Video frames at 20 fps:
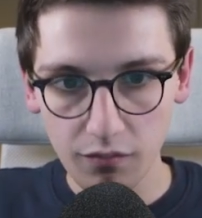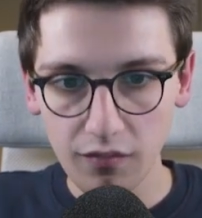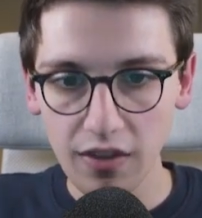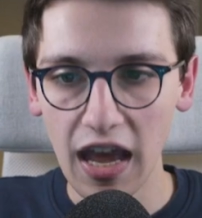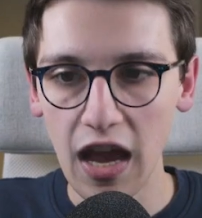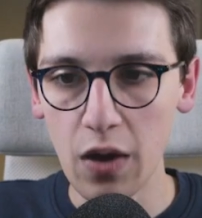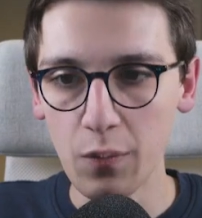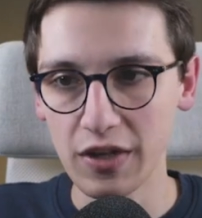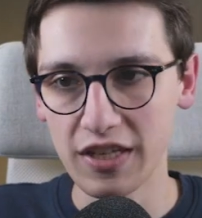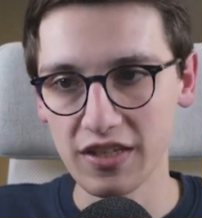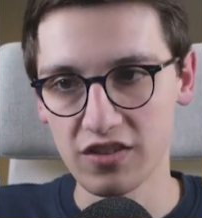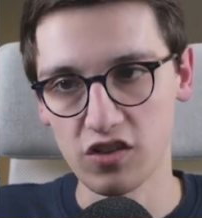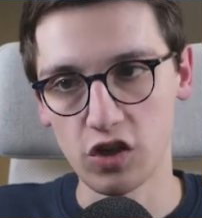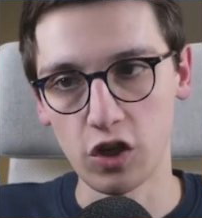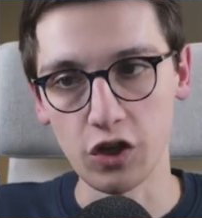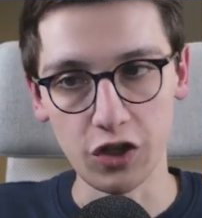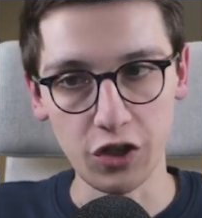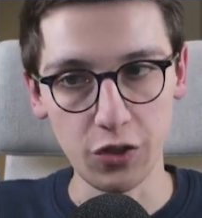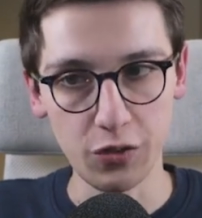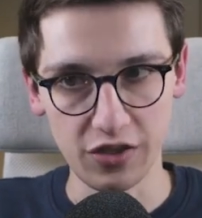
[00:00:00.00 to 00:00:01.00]
and we can
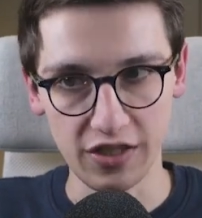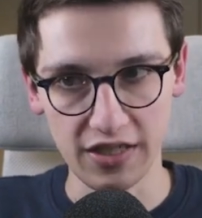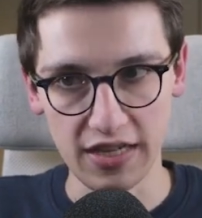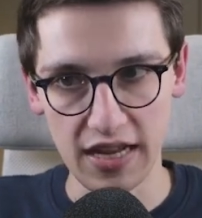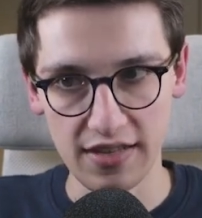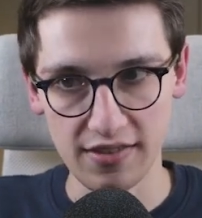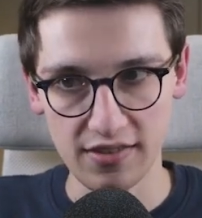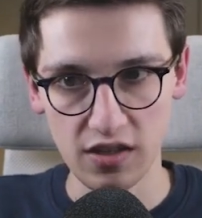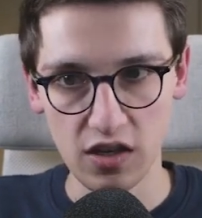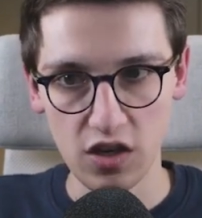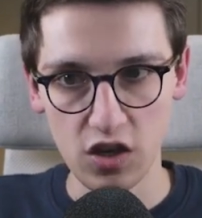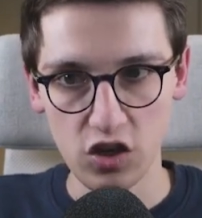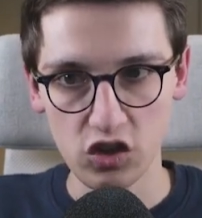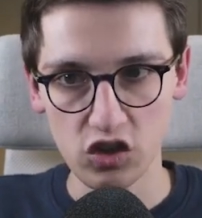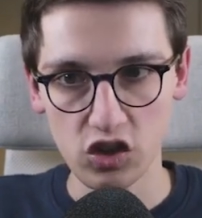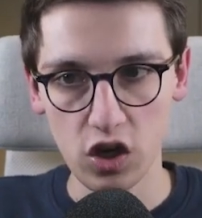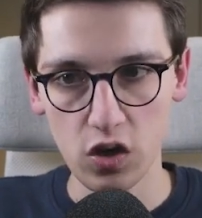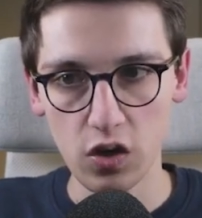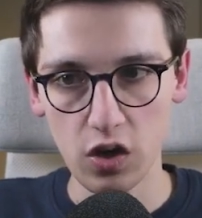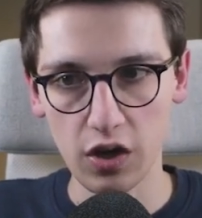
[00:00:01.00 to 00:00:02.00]
start using that.
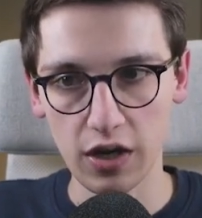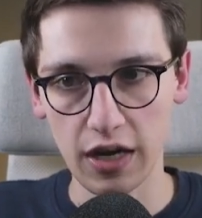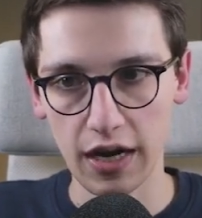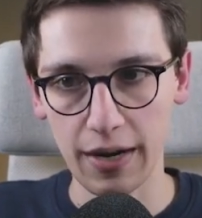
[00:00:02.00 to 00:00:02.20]
So, okay,